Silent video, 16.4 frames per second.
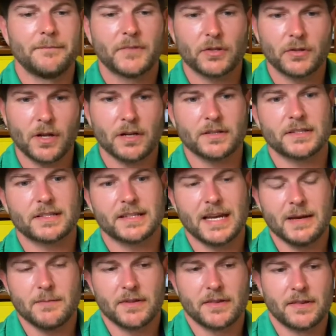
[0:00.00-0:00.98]
in the long
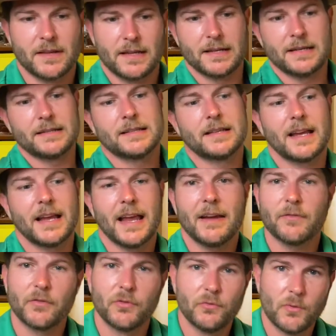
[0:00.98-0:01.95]
scheme of things,
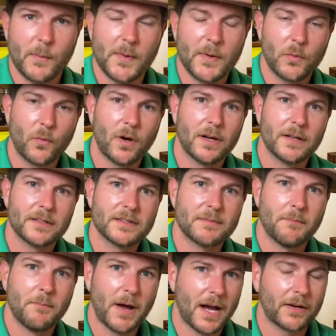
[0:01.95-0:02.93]
every woman
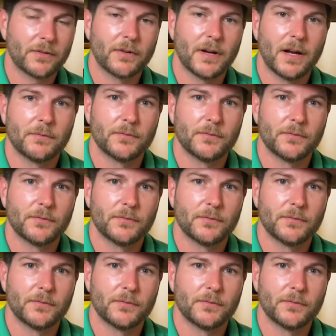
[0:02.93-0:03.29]
wants Baccarat